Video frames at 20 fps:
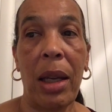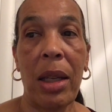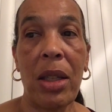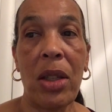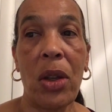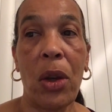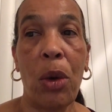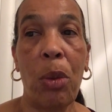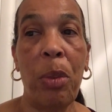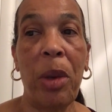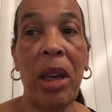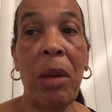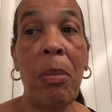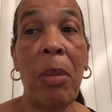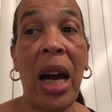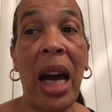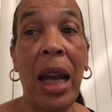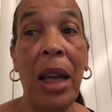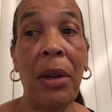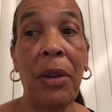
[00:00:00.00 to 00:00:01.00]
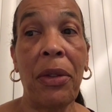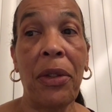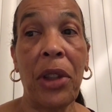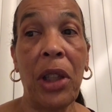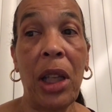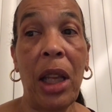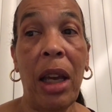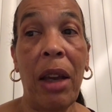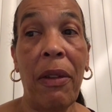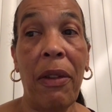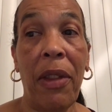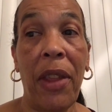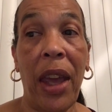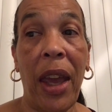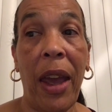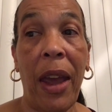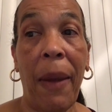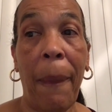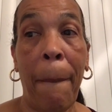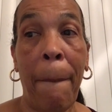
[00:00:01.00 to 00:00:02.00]
So be mindful of
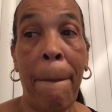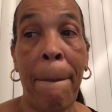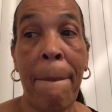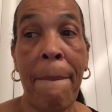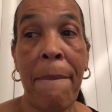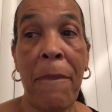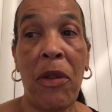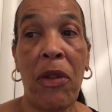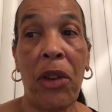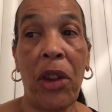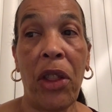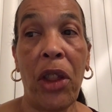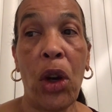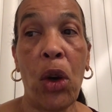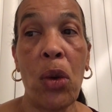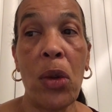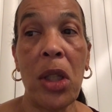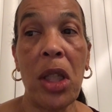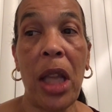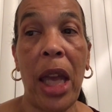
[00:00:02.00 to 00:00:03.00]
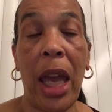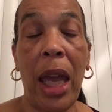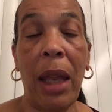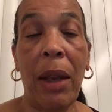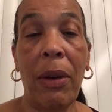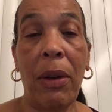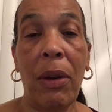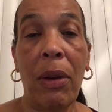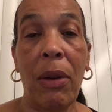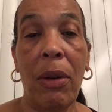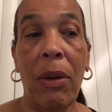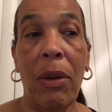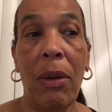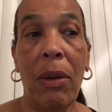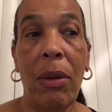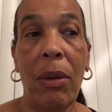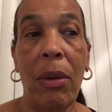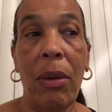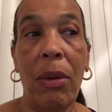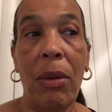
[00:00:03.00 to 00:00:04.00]
that for those that
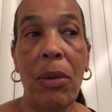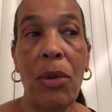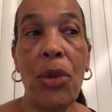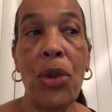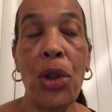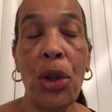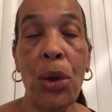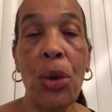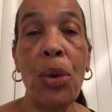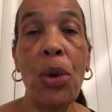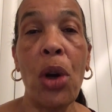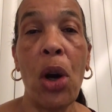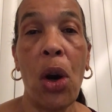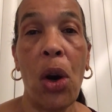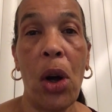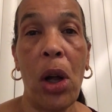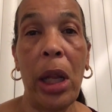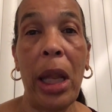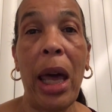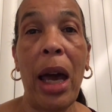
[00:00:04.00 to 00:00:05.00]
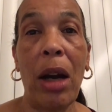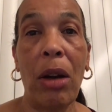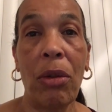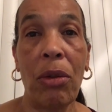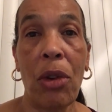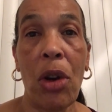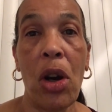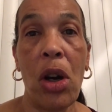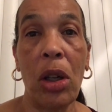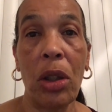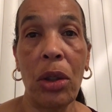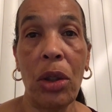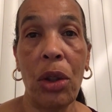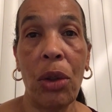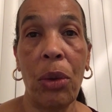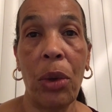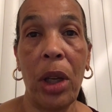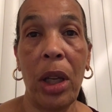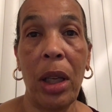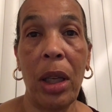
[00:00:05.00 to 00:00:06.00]
do call out
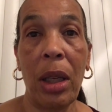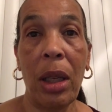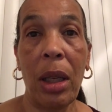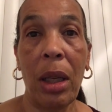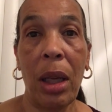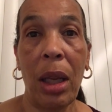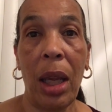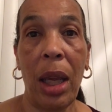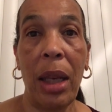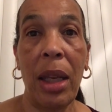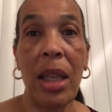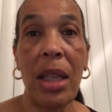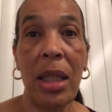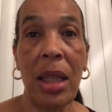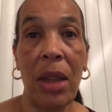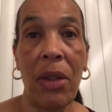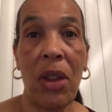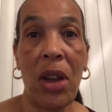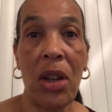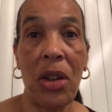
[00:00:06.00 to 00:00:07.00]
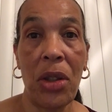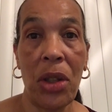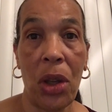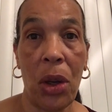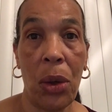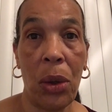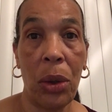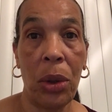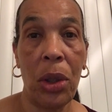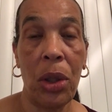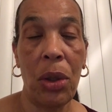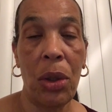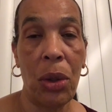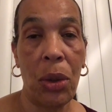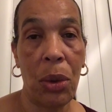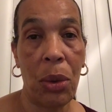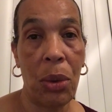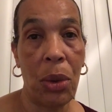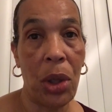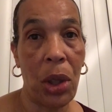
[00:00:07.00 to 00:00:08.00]
wrongdoing and it's in their soul to
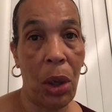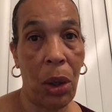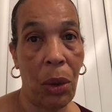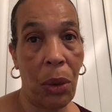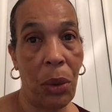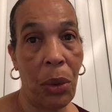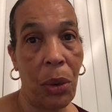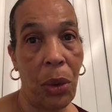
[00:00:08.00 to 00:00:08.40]
do so.